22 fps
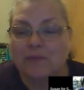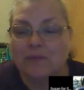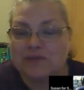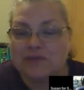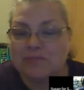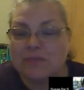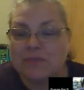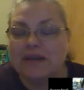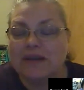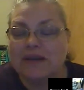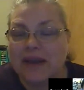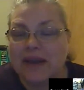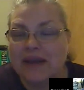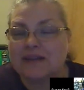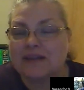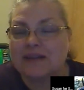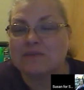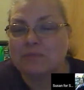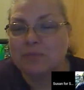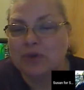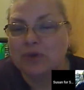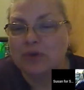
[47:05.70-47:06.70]
was my
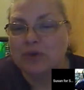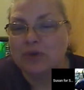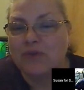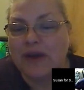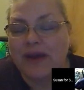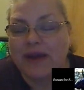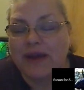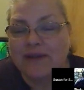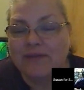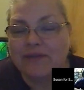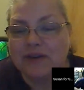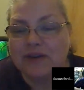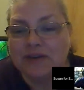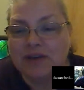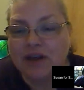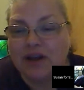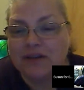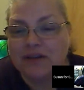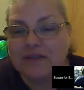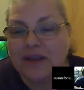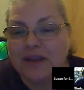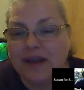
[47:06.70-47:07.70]
next move. I haven't
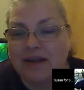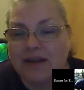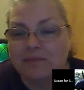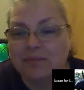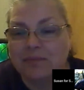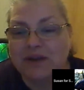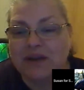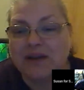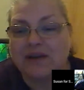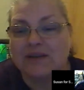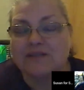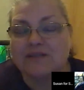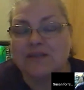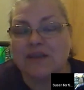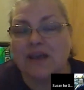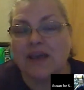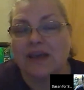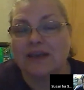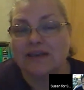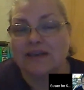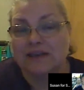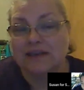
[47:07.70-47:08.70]
done that because
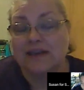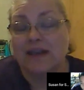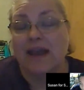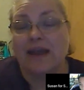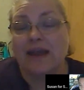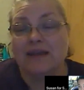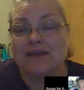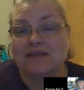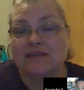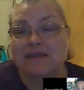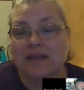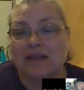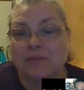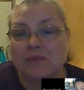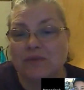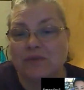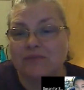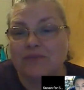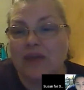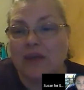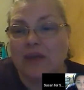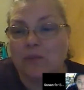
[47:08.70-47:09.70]
I did ask them
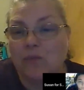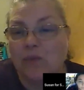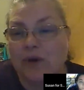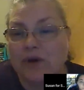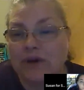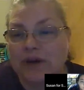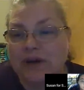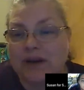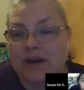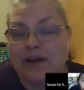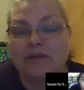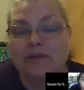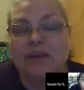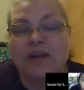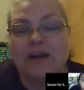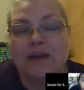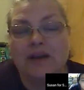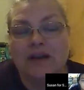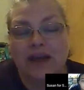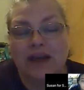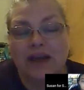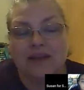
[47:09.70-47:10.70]
if they wanted it,
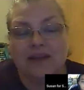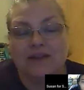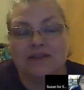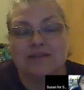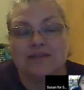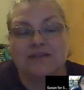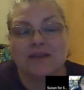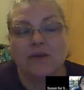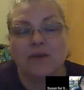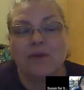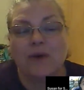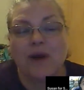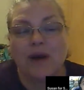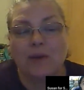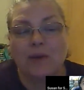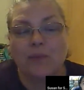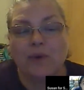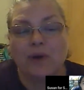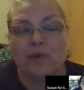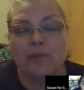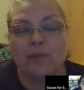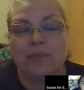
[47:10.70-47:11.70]
and so I
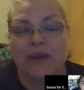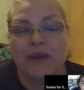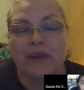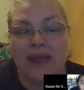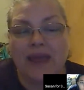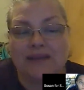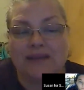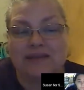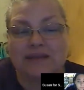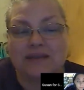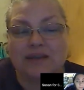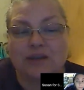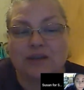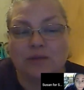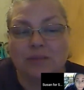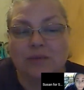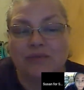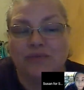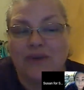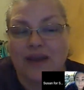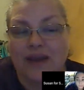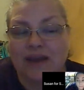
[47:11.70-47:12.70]
will be asking them
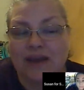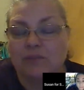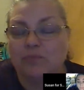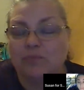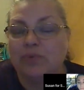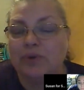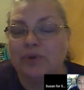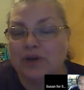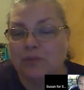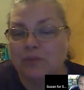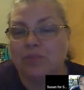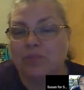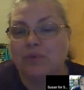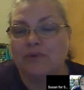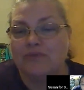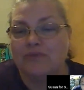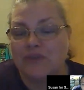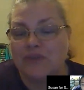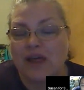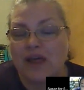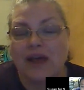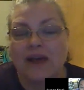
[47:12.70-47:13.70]
if I could put up a
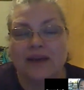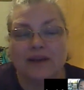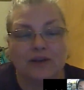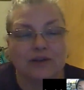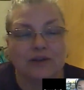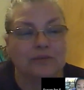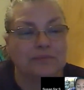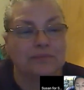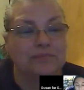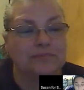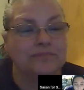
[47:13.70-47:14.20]
flyer.